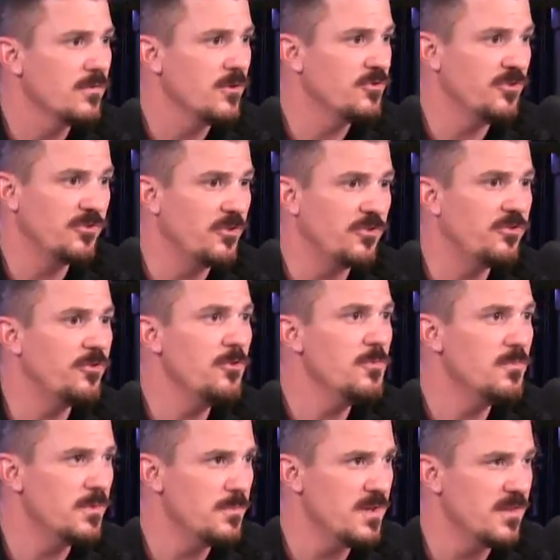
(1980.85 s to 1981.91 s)
they're just
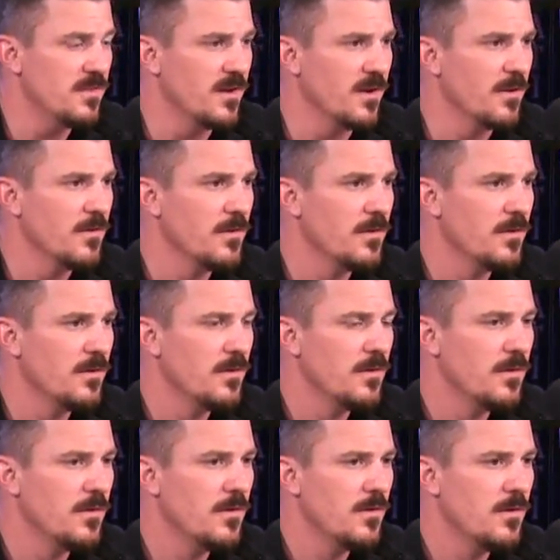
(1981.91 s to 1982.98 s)
assumed to be there,
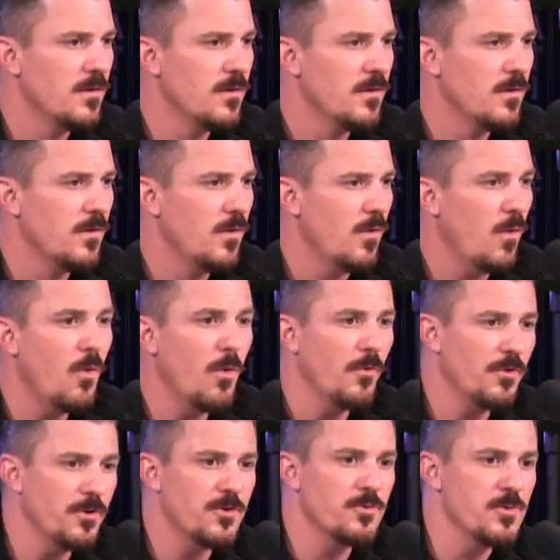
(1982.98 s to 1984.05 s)
or
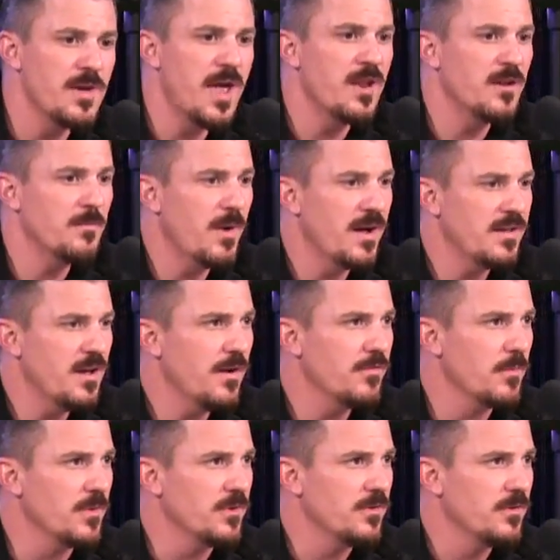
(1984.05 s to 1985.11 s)
they're created by
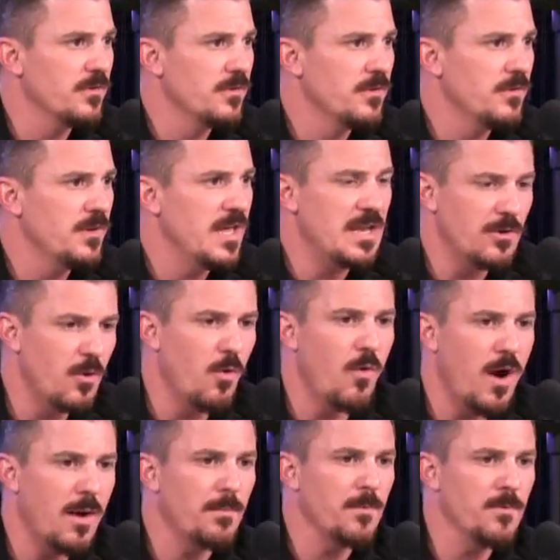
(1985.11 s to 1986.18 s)
government in
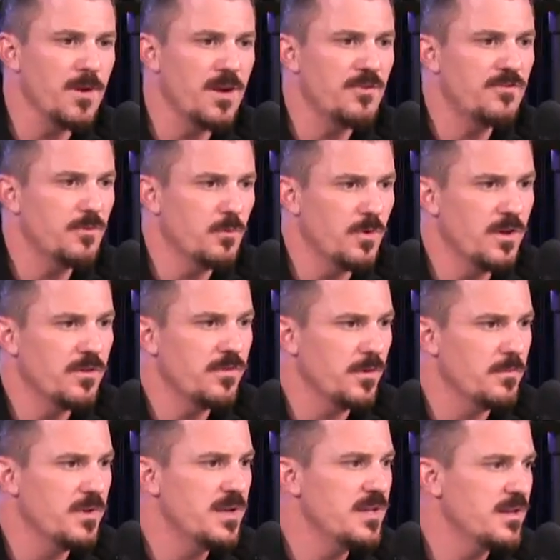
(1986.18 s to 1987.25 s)
cooperation with,
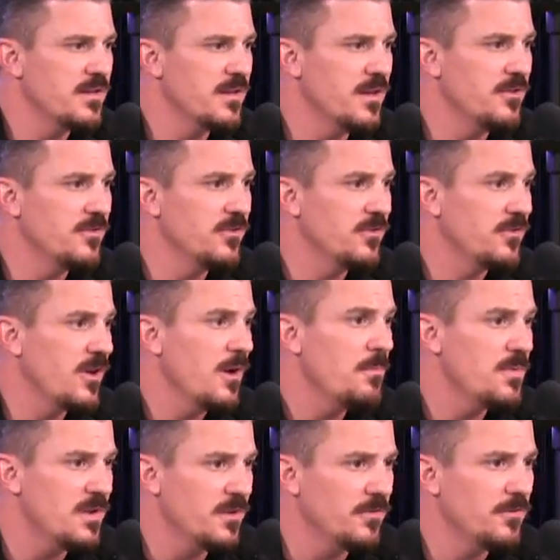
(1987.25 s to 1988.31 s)
on many occasions,
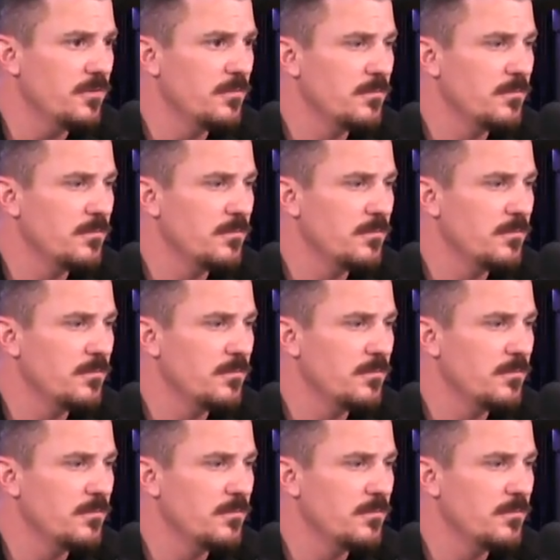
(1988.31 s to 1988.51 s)
companies.